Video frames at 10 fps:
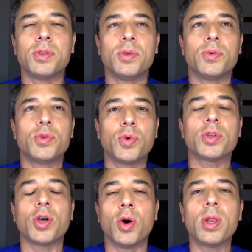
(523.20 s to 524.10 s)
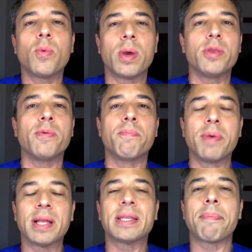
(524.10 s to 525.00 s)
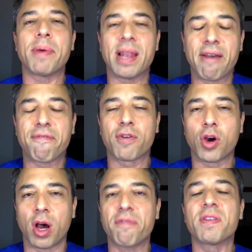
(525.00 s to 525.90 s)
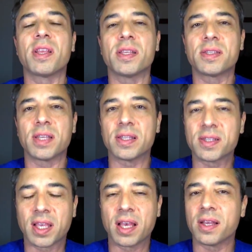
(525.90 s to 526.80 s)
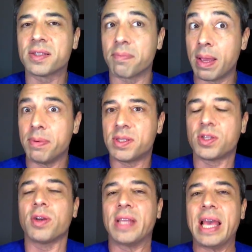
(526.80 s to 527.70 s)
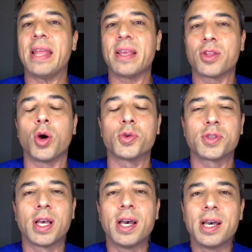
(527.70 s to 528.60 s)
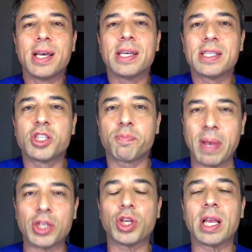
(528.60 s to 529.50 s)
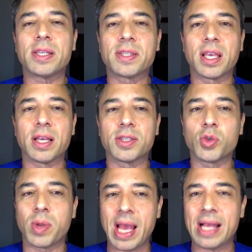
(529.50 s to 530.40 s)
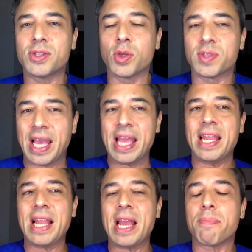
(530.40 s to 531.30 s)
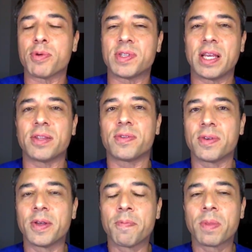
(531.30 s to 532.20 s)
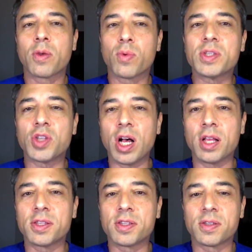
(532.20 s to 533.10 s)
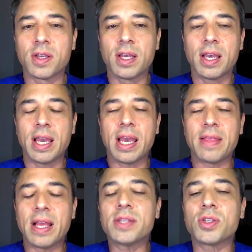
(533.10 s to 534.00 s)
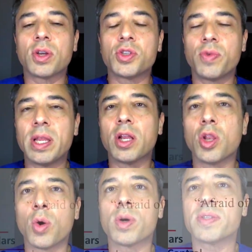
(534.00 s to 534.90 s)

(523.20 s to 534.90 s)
You do it only when you build up enough confidence and skills, and maybe start adding those specialized skills to enhance those 80-90% results, and then start treating lower